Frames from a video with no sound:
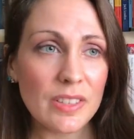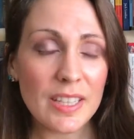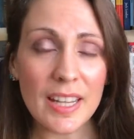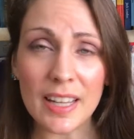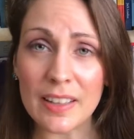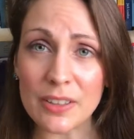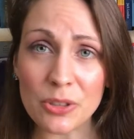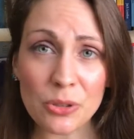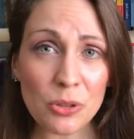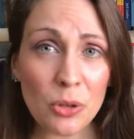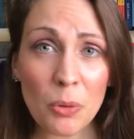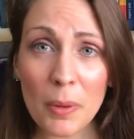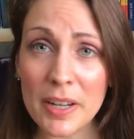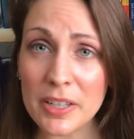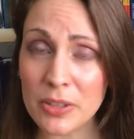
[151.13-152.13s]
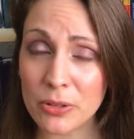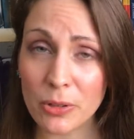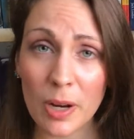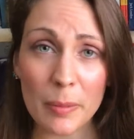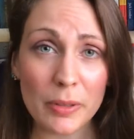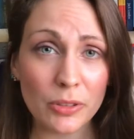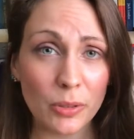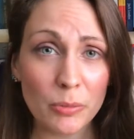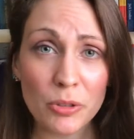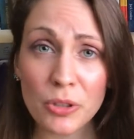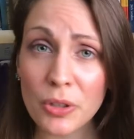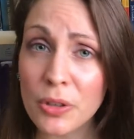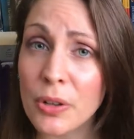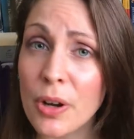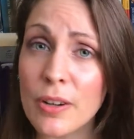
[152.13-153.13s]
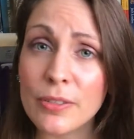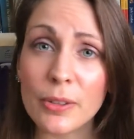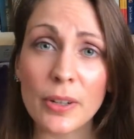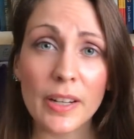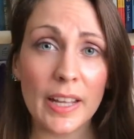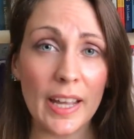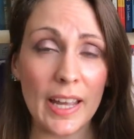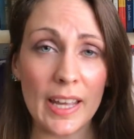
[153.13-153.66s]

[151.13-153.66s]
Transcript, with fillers: Yeah, there's no way to describe it, so I'm just gonna go for it